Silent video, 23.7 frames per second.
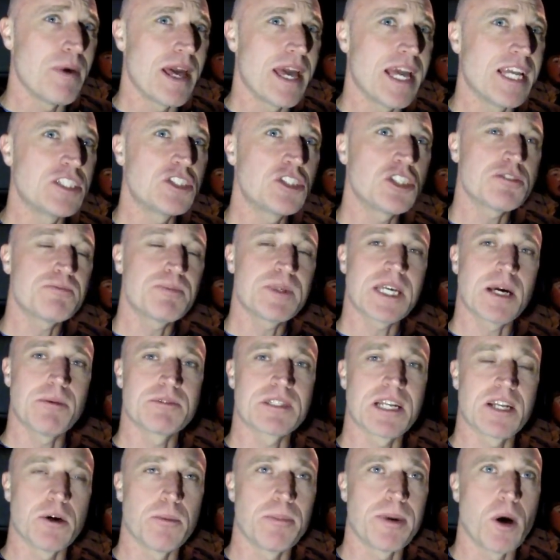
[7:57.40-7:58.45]
It just becomes
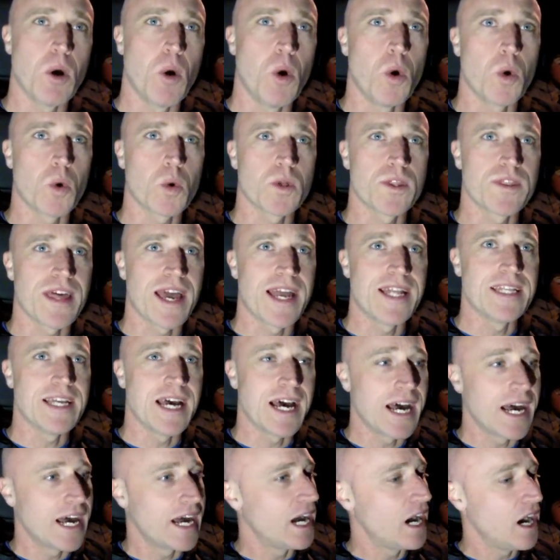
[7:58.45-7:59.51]
a little bit awkward then.
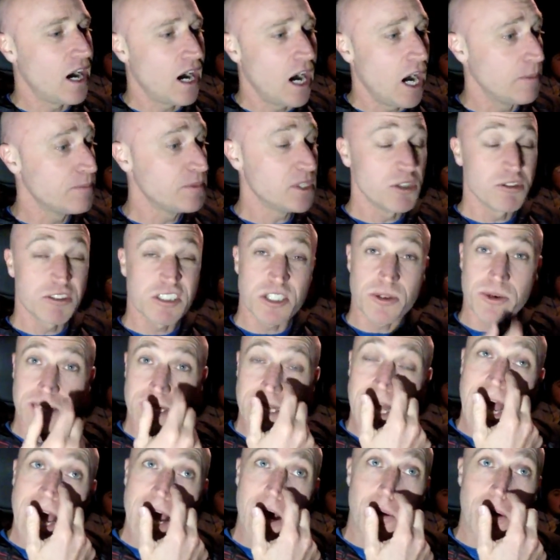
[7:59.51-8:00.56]
I'm used to it
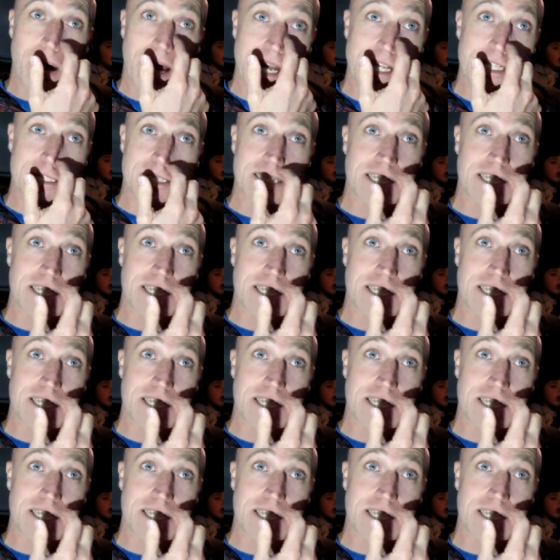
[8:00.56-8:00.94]
now, and